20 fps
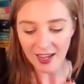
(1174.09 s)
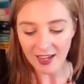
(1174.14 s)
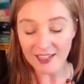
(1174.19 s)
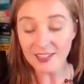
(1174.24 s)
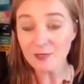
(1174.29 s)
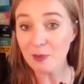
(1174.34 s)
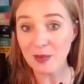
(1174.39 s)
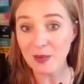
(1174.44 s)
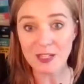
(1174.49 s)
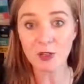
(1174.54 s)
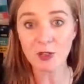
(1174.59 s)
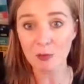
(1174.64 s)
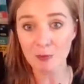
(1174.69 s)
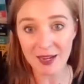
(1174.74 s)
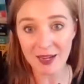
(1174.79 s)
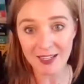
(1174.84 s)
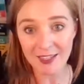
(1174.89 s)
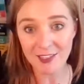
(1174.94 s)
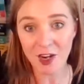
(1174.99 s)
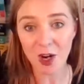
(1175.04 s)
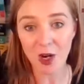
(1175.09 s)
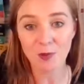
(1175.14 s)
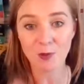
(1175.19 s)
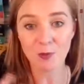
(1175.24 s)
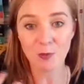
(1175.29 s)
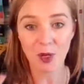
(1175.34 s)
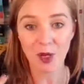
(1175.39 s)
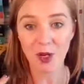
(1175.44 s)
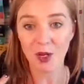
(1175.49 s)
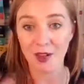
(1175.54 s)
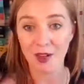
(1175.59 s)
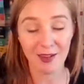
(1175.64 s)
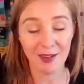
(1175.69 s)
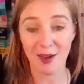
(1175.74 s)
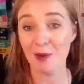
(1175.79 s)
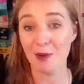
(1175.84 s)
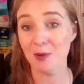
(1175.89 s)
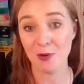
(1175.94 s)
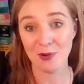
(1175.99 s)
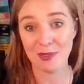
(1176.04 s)
It's been done many times, but
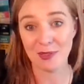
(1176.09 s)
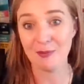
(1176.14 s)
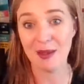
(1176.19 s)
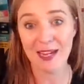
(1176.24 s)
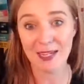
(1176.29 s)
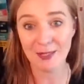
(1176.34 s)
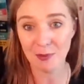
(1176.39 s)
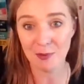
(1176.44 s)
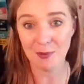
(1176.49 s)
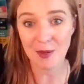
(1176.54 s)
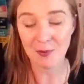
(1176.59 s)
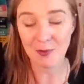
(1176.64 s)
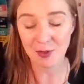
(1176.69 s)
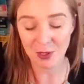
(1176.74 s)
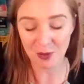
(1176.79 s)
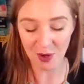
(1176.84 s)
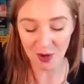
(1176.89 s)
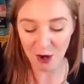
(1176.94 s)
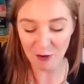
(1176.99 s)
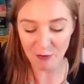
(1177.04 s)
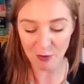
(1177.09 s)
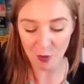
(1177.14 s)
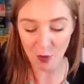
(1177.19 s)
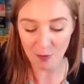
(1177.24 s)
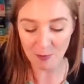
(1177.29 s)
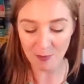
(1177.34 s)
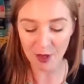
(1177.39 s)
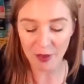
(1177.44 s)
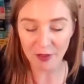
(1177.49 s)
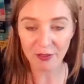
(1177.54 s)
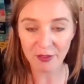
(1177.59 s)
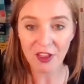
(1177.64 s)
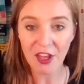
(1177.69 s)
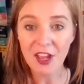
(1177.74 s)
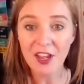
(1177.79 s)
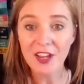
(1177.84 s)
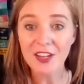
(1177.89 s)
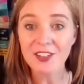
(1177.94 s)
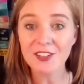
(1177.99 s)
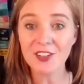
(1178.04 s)
I'm always amazed when people do it over 1 month.
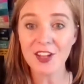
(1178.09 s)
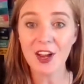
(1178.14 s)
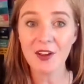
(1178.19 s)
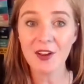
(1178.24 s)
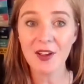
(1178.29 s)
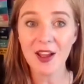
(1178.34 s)
So